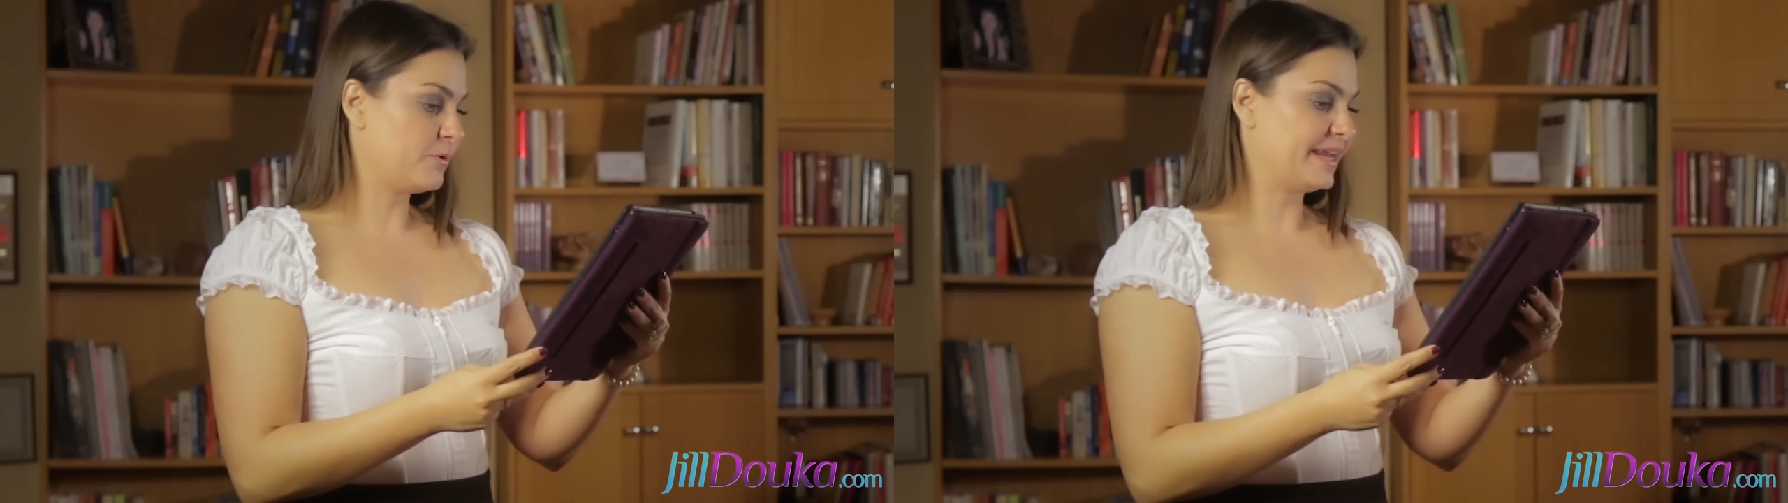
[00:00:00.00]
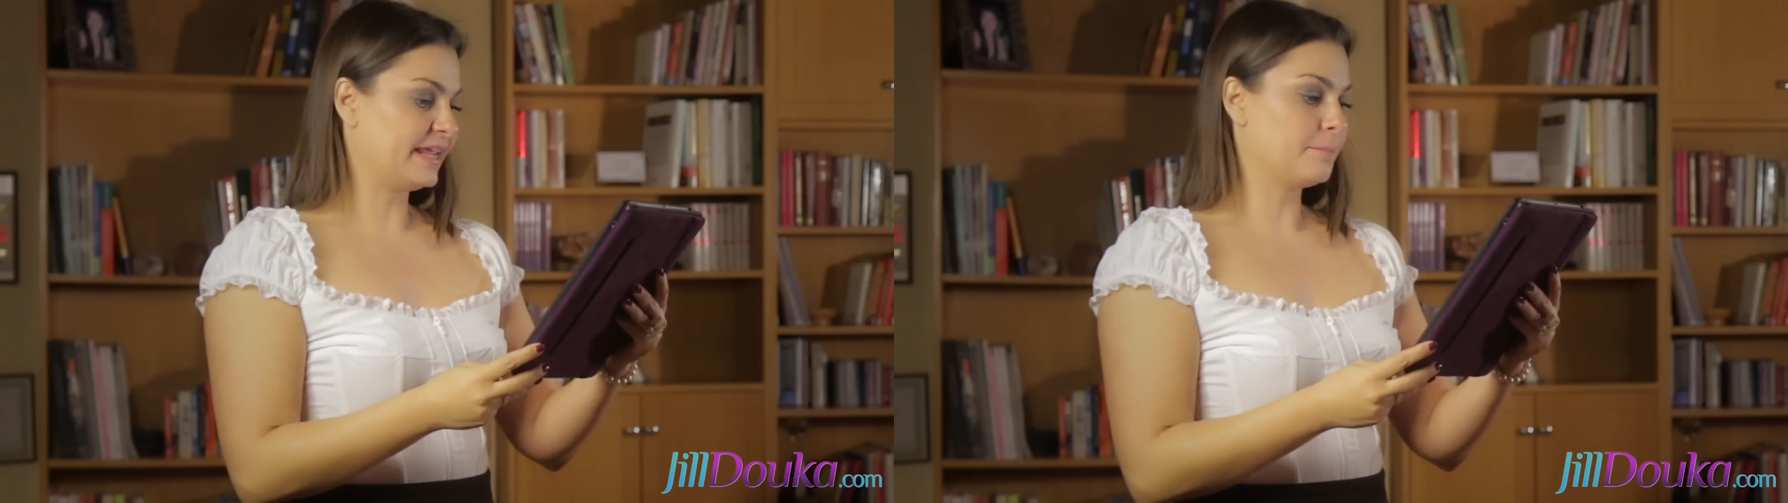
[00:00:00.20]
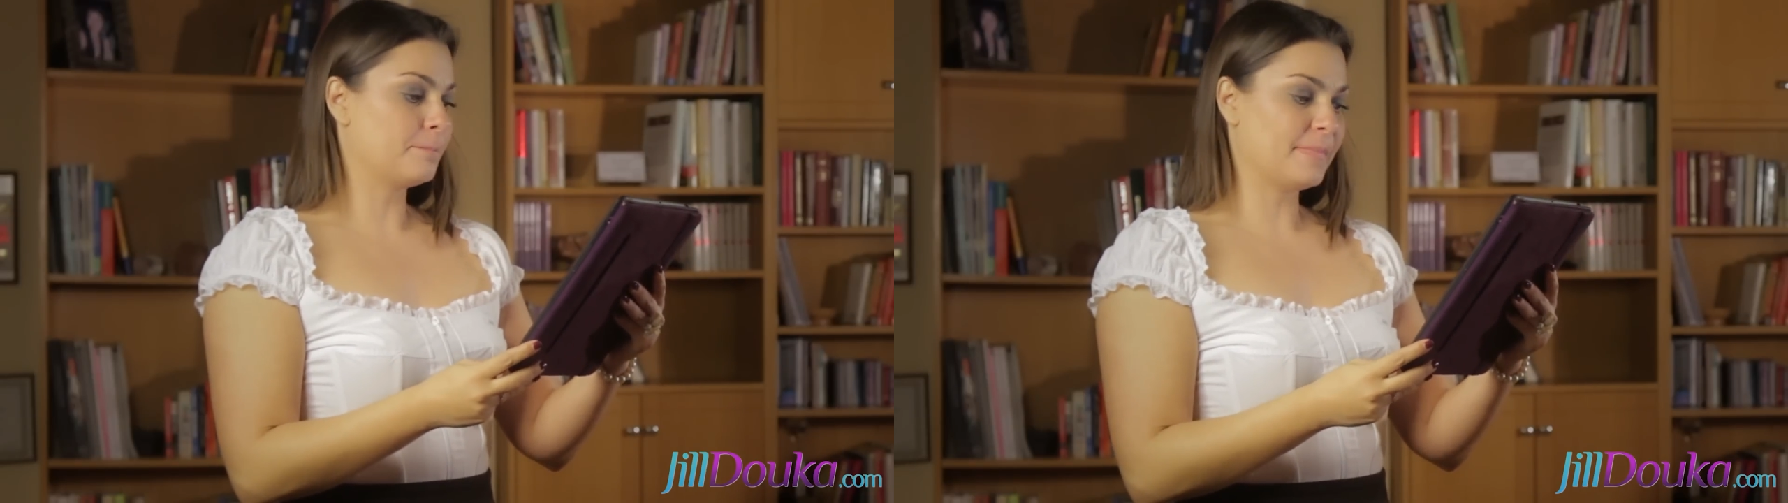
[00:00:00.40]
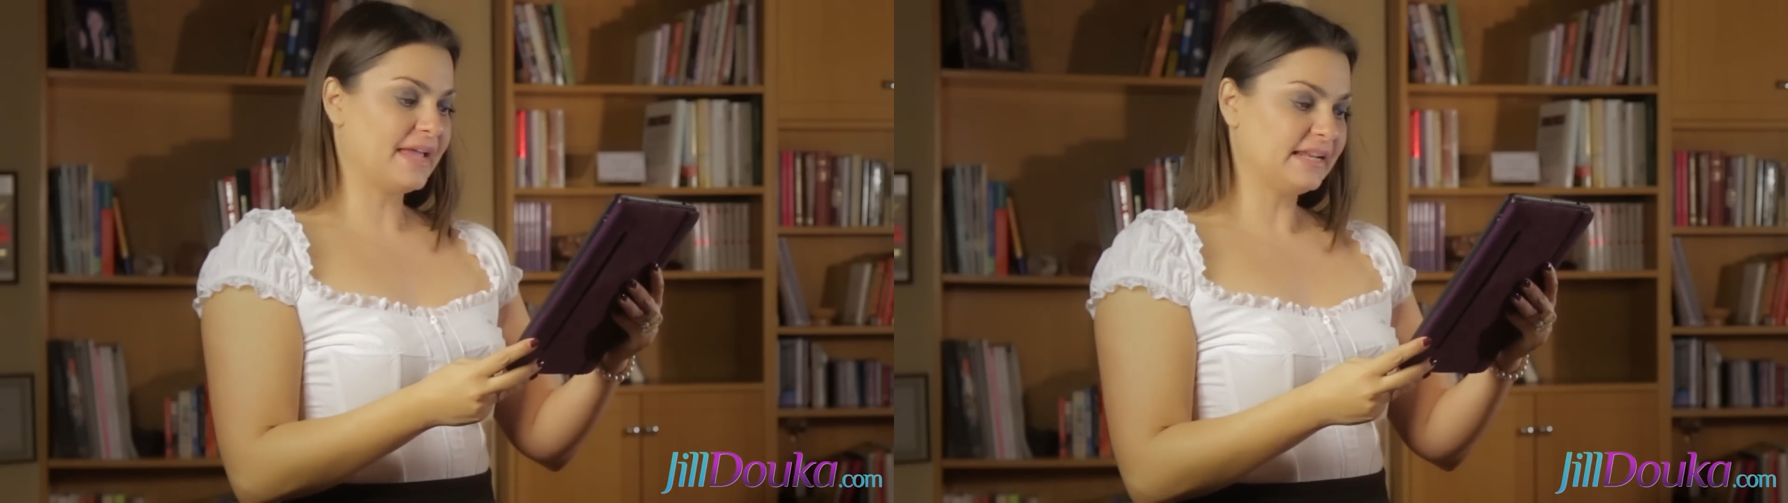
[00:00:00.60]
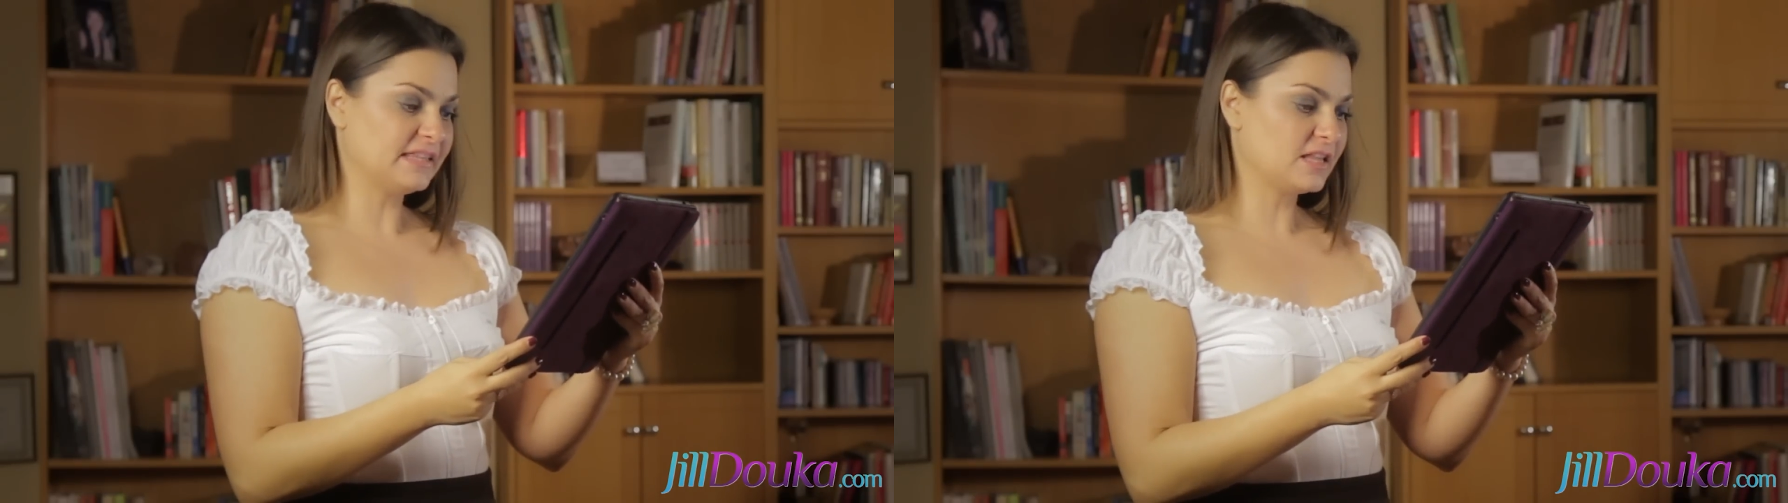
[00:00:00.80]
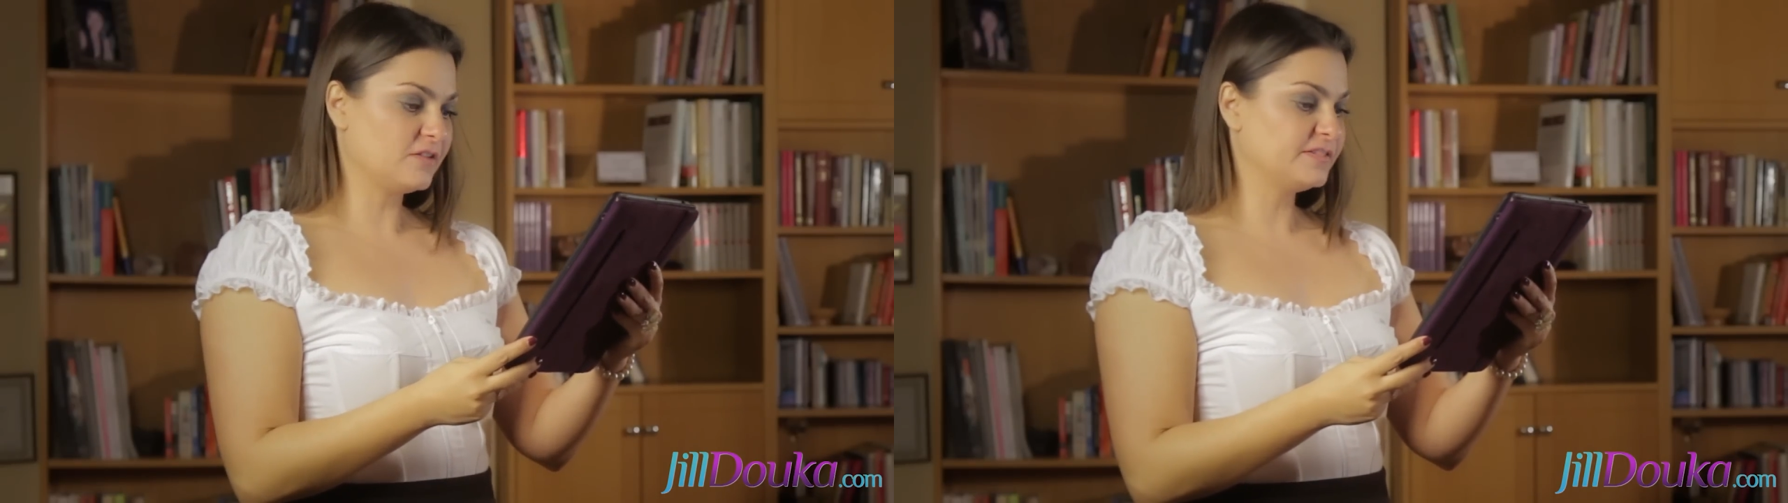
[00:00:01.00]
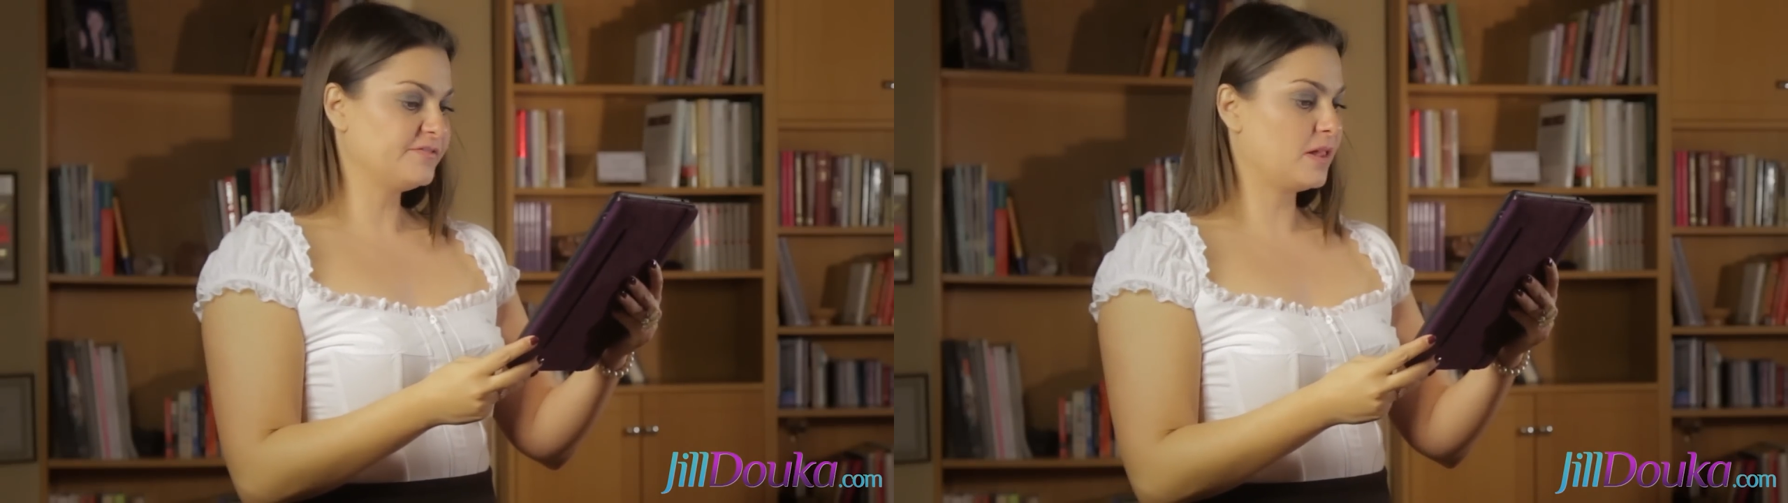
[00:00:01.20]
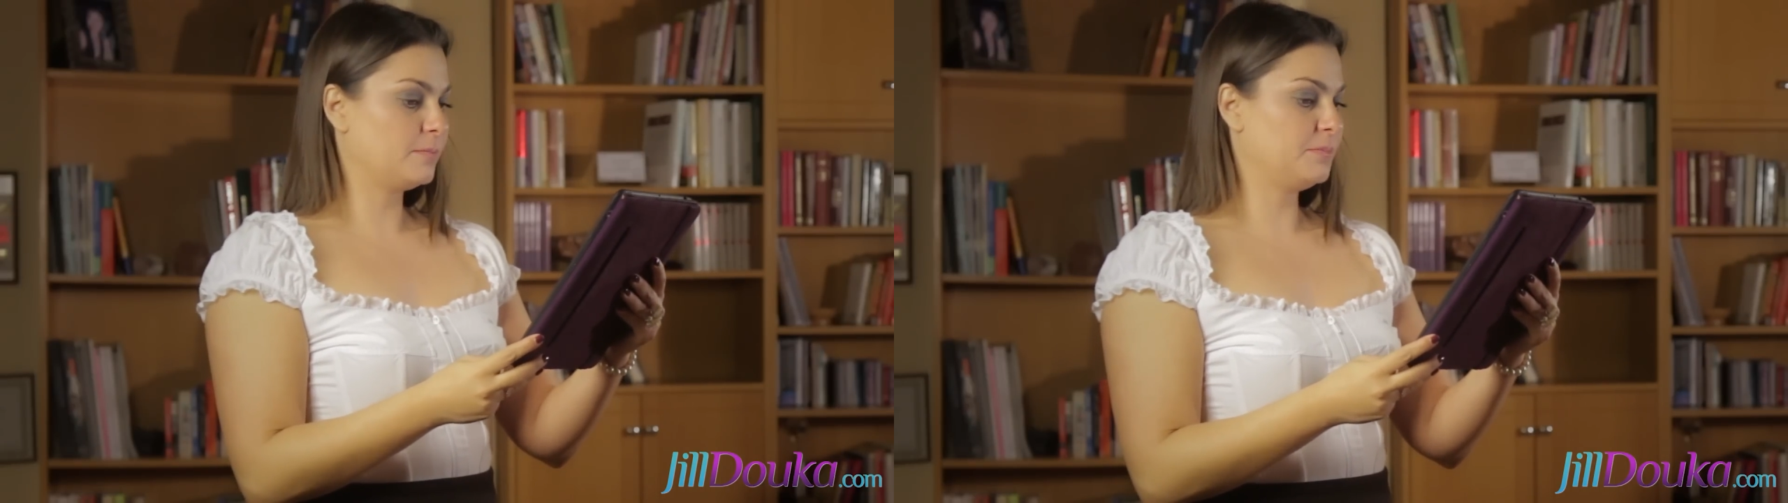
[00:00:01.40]
reading many self
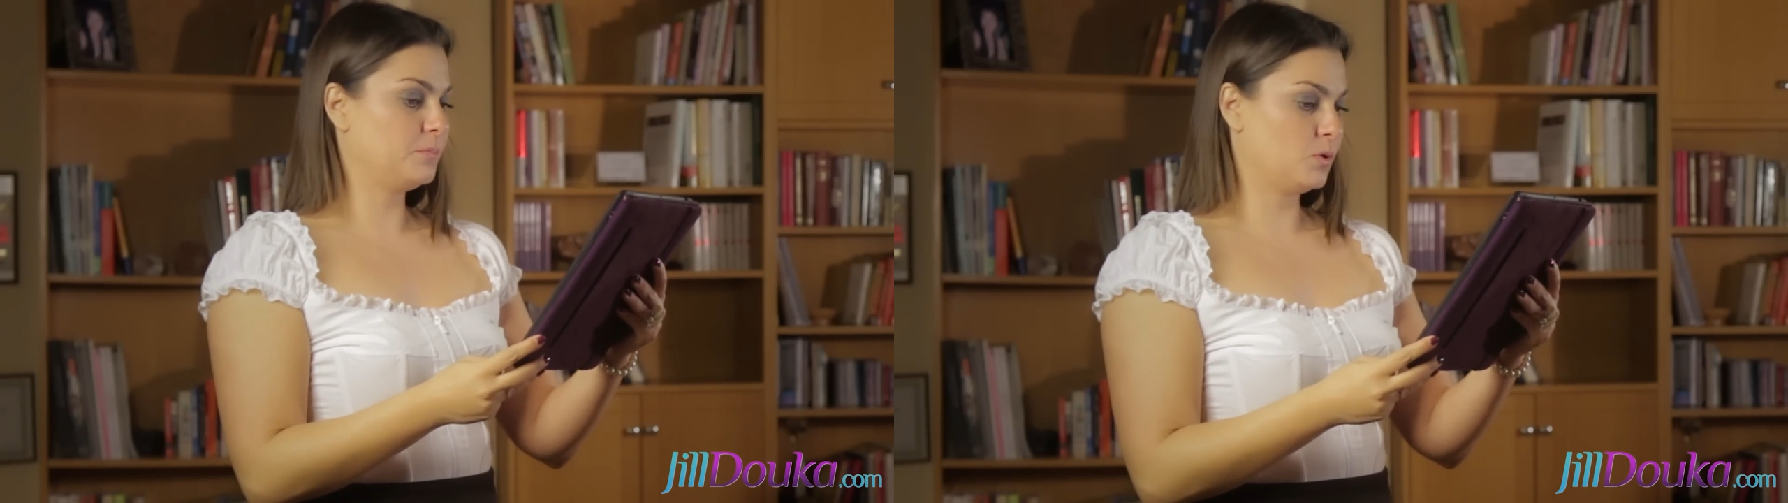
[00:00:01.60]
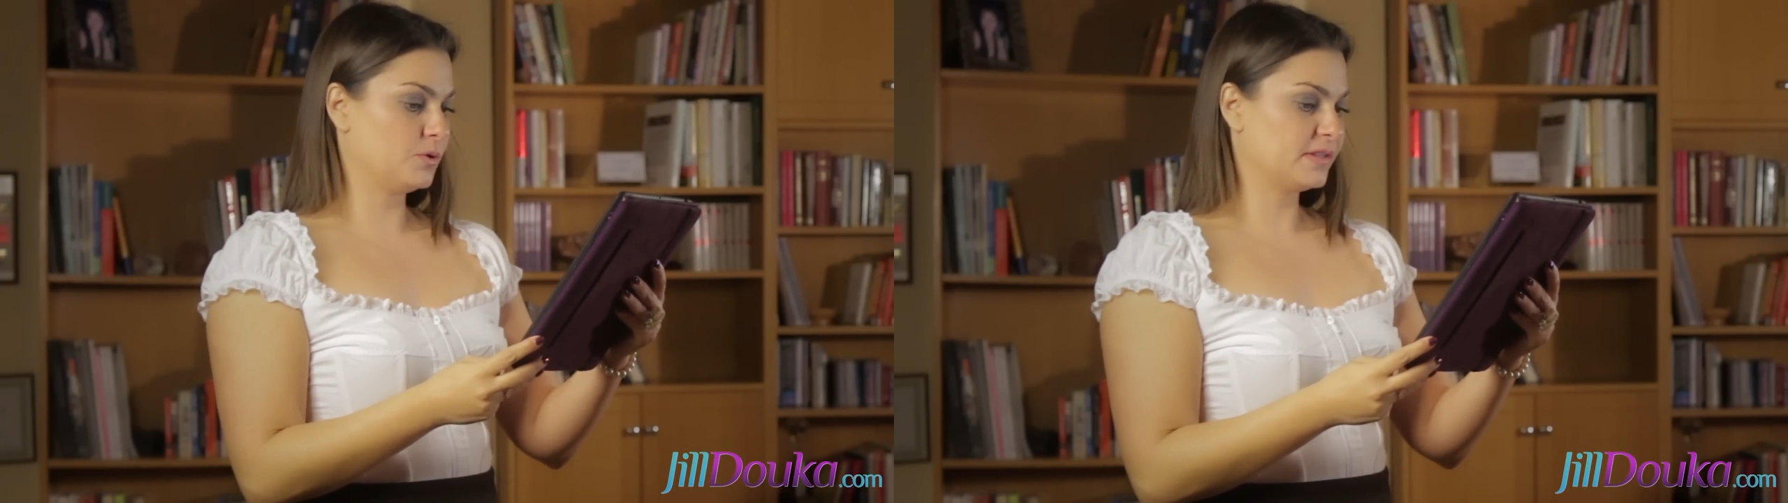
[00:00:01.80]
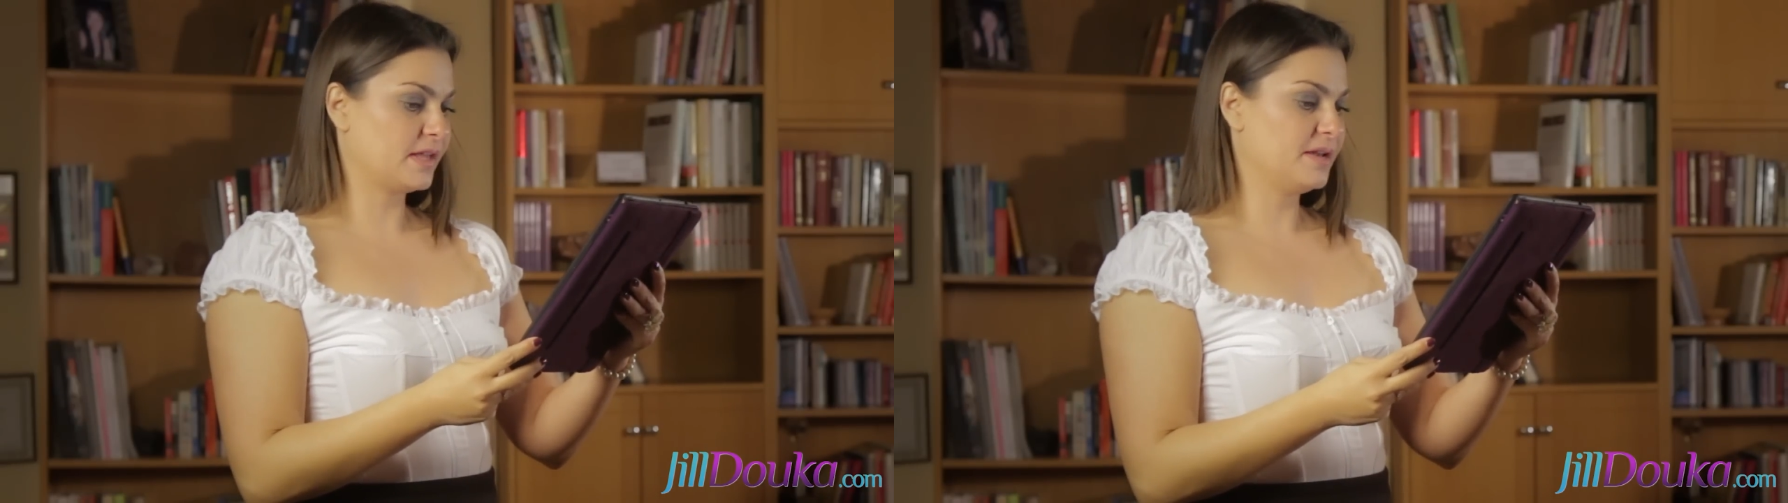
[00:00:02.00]
development books,